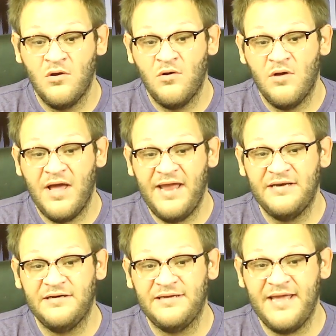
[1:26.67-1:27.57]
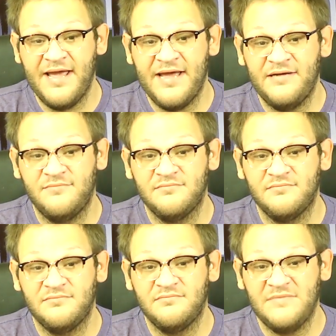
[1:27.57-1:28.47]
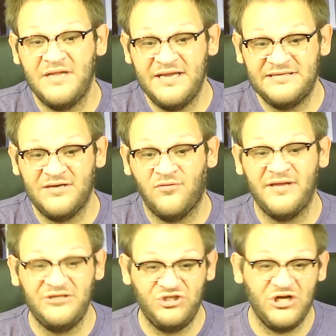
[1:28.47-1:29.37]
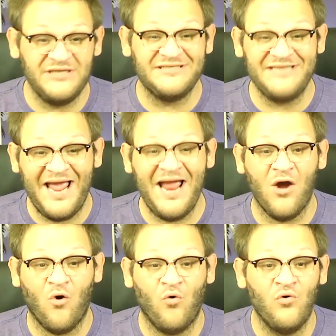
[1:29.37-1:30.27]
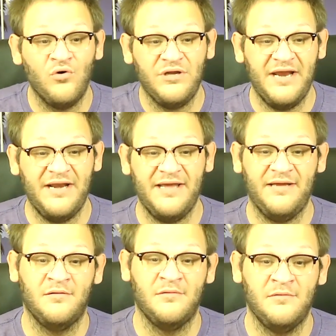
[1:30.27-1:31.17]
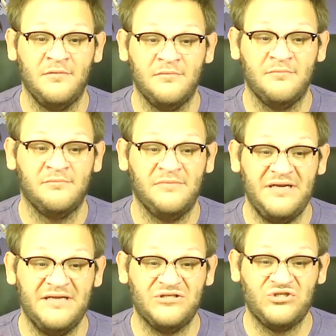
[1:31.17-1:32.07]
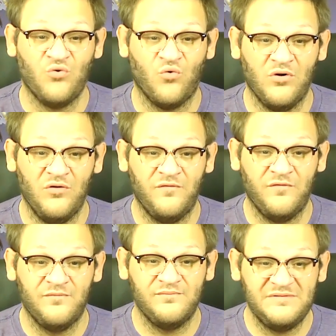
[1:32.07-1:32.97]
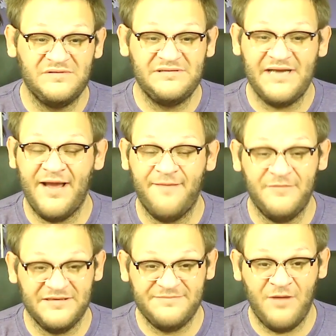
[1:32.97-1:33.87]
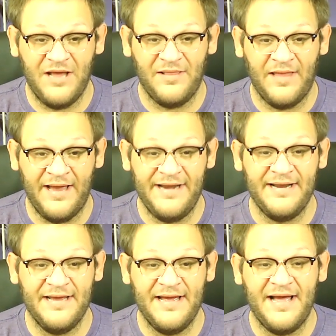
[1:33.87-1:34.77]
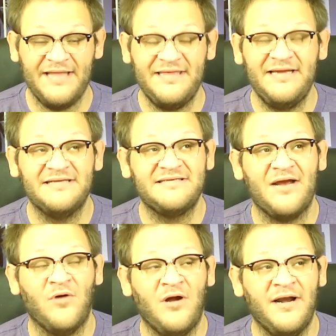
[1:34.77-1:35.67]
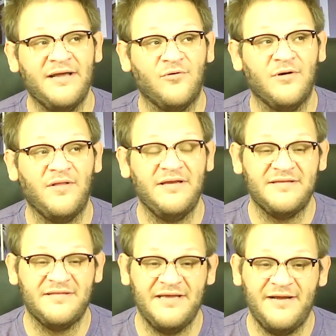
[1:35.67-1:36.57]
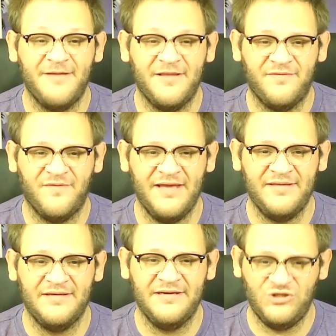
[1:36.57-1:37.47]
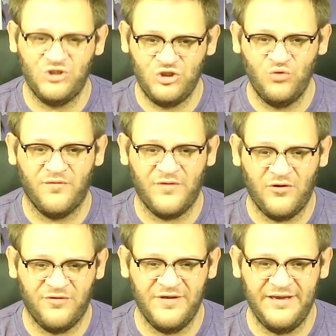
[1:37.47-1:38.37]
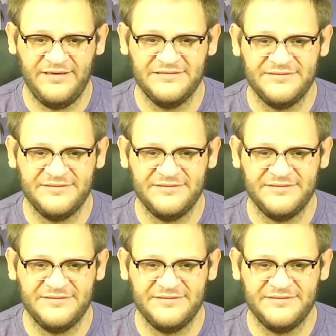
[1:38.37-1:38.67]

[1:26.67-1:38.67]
And yet, it's only just now getting its sort of time in the spotlight. I think it's ironic, really, to think about the fact that a shoe, of all things,